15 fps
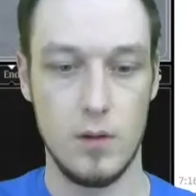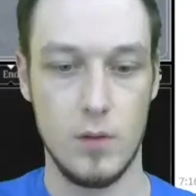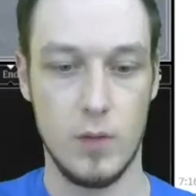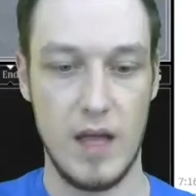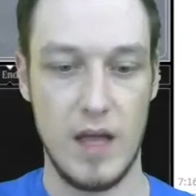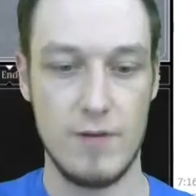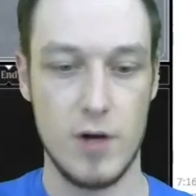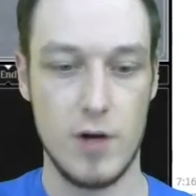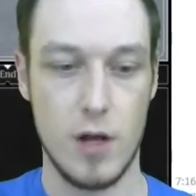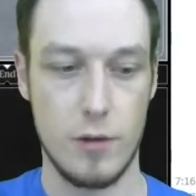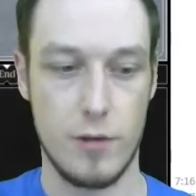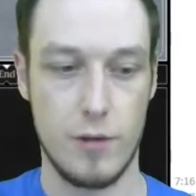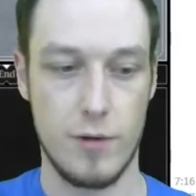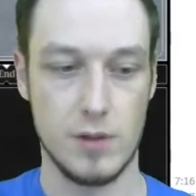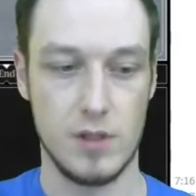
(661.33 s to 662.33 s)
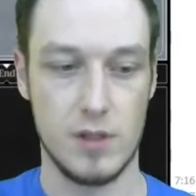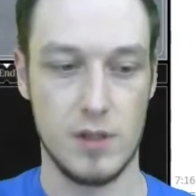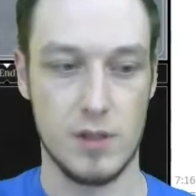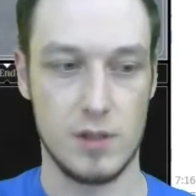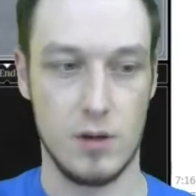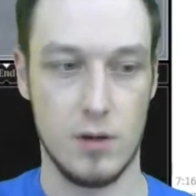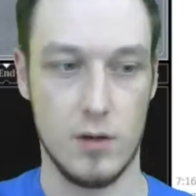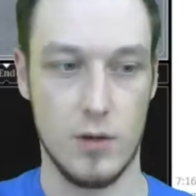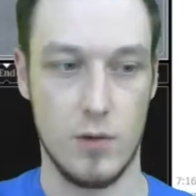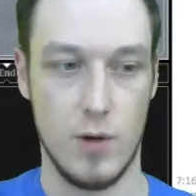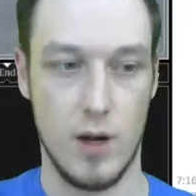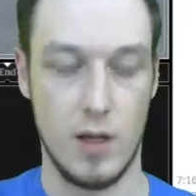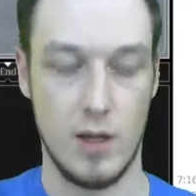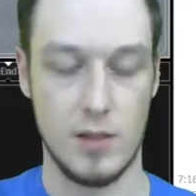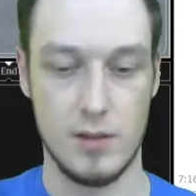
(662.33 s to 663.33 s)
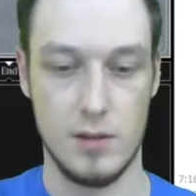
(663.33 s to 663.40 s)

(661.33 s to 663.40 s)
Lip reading: have another thirst to discard the rights.